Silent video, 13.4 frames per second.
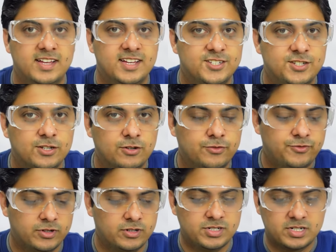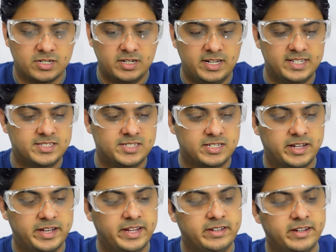so first let's
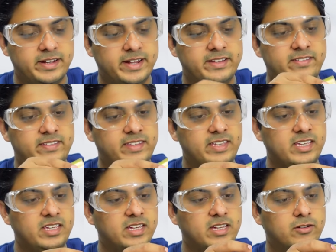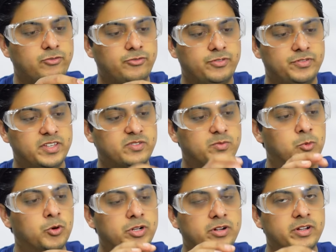connect it and see if this
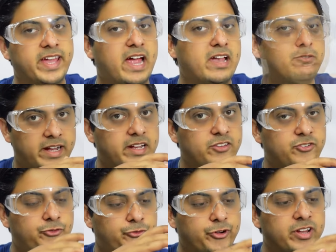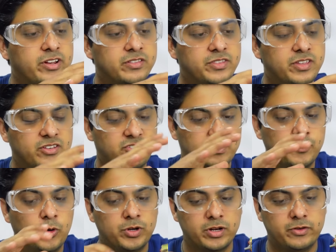motor can at least free run this
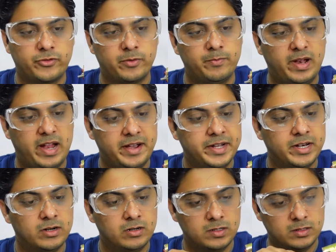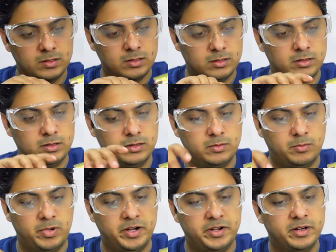motor from blender the
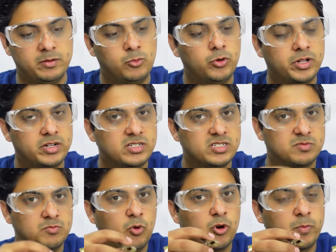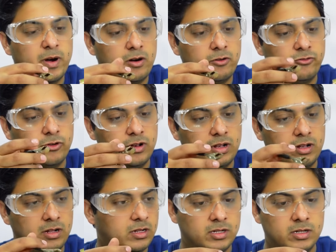blender motor is more powerful
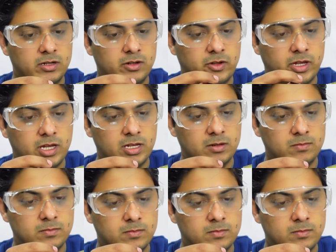okay